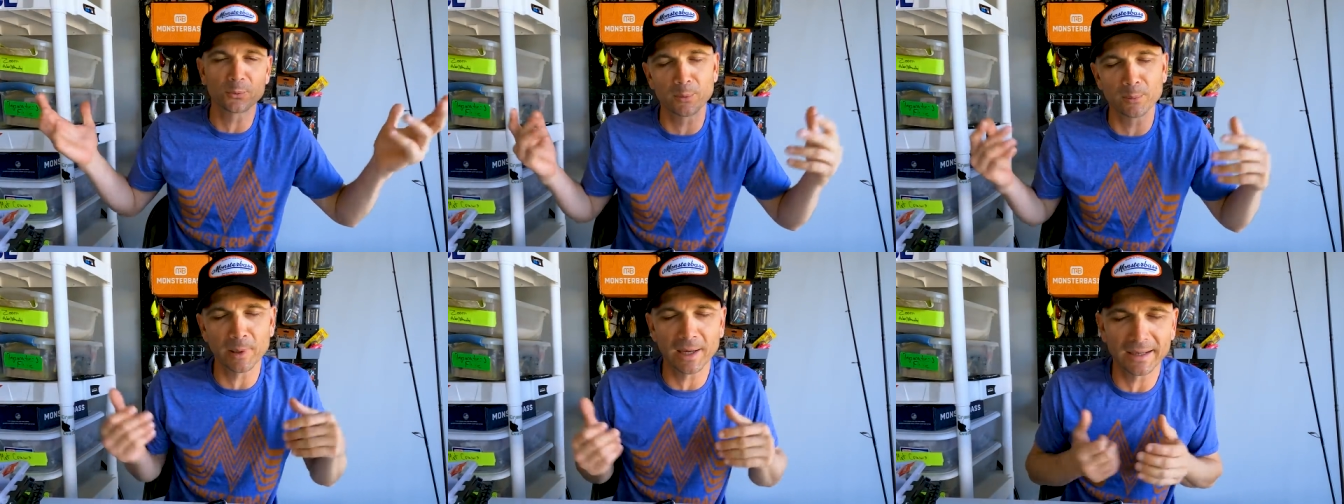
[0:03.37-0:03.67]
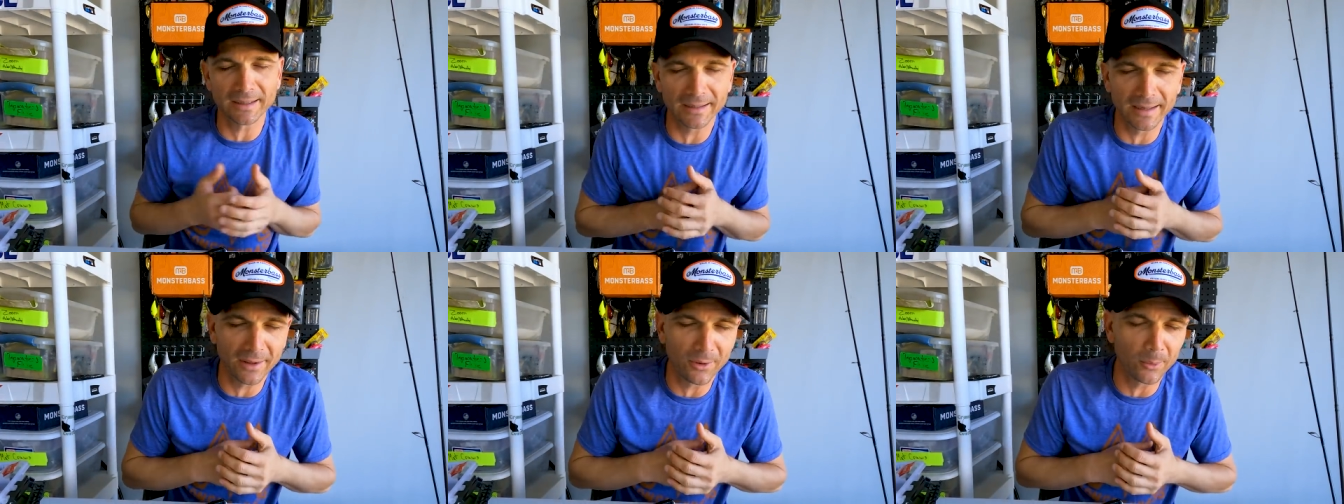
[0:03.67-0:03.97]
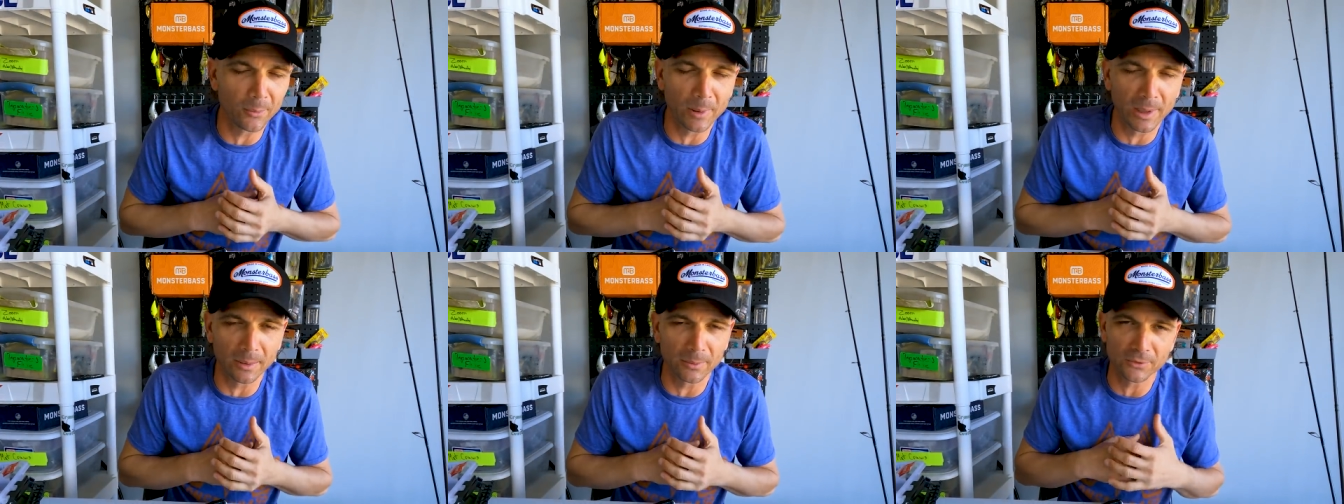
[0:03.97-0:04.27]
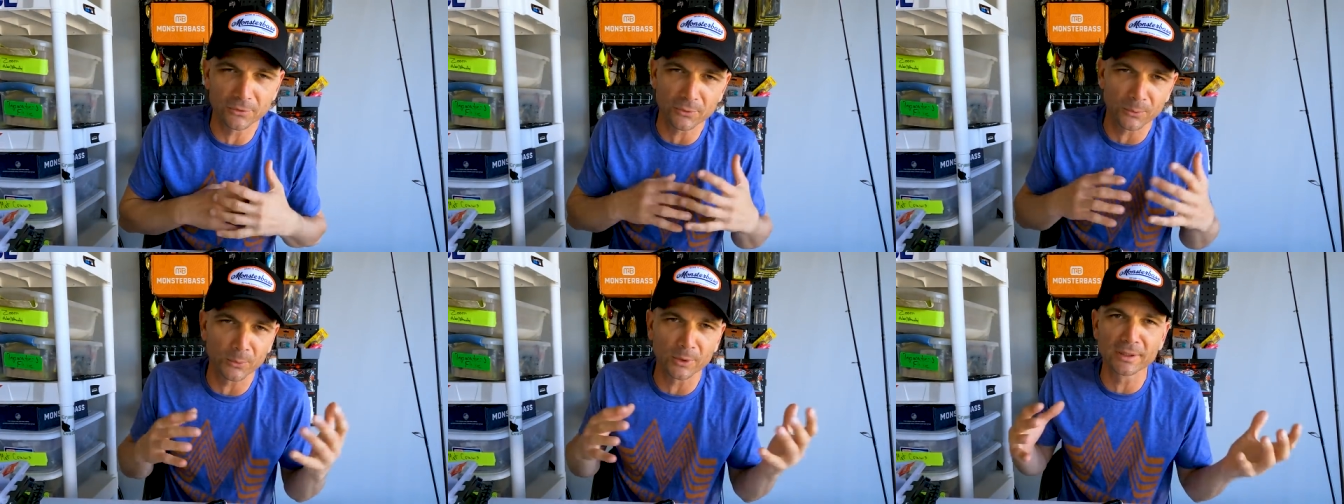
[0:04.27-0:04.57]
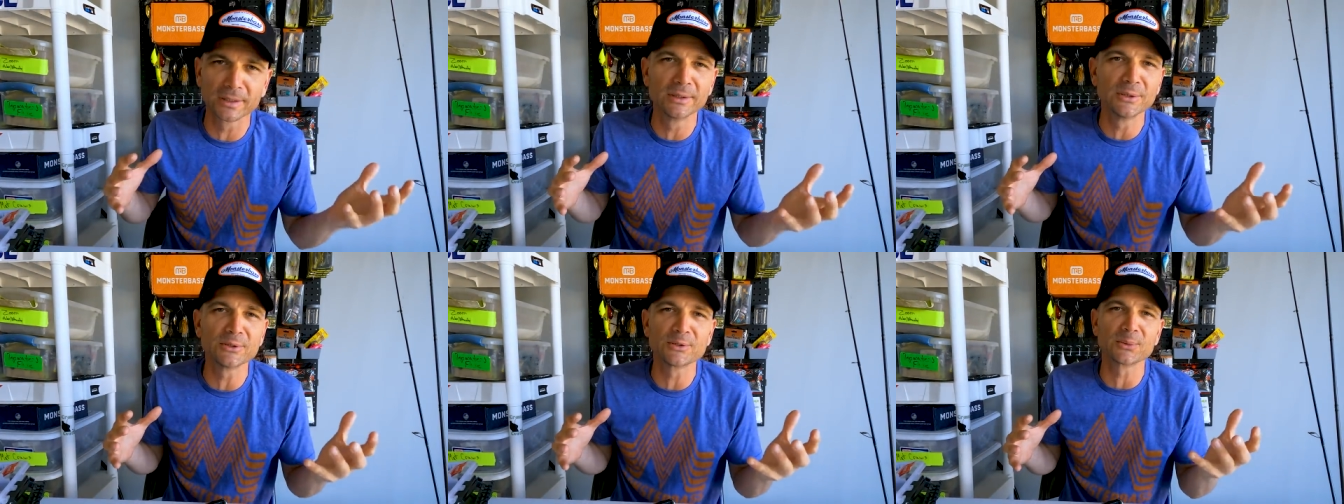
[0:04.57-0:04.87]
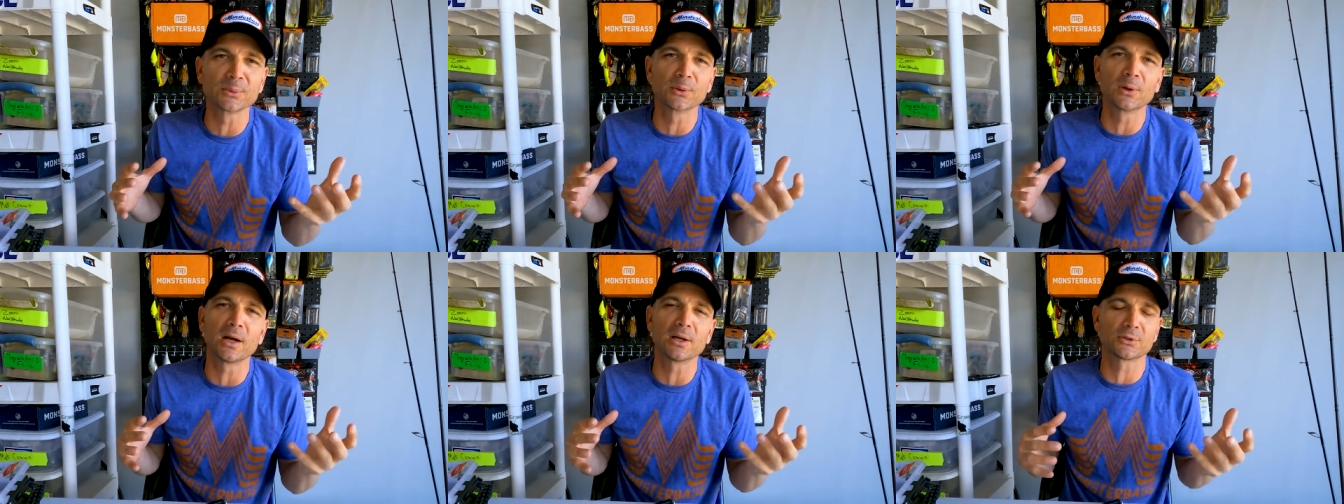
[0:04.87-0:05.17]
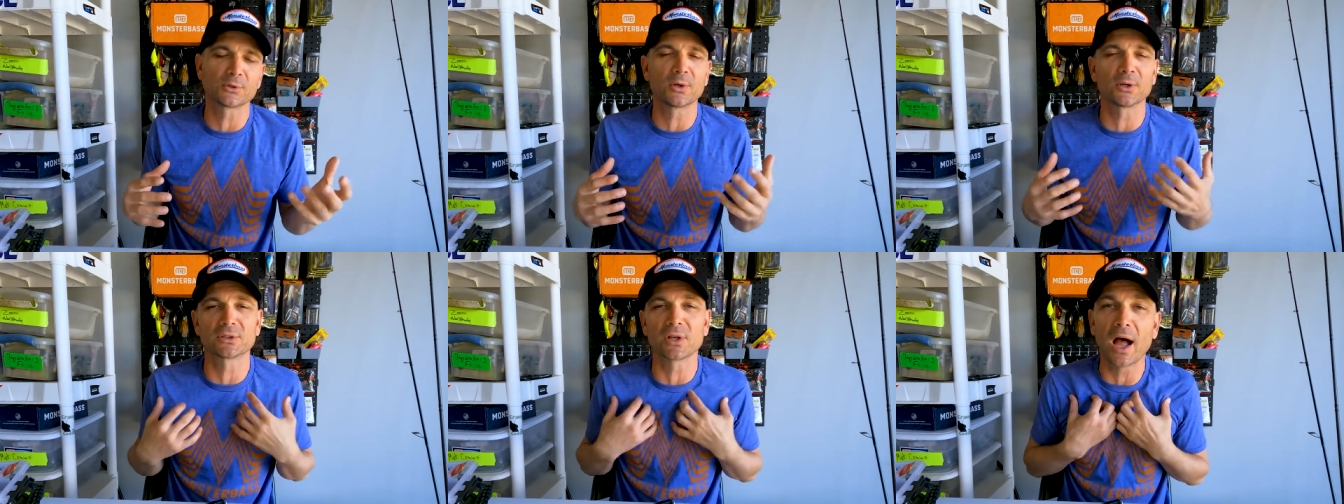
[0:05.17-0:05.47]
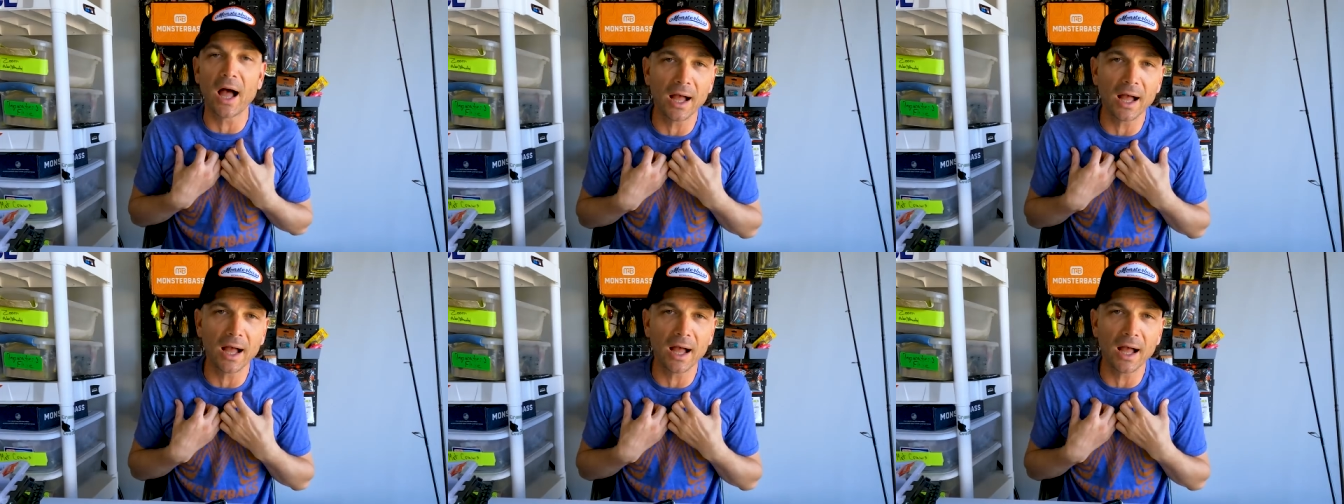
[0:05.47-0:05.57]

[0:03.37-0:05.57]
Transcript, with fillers: We're back in Alabama, so we're going to do some garage talks.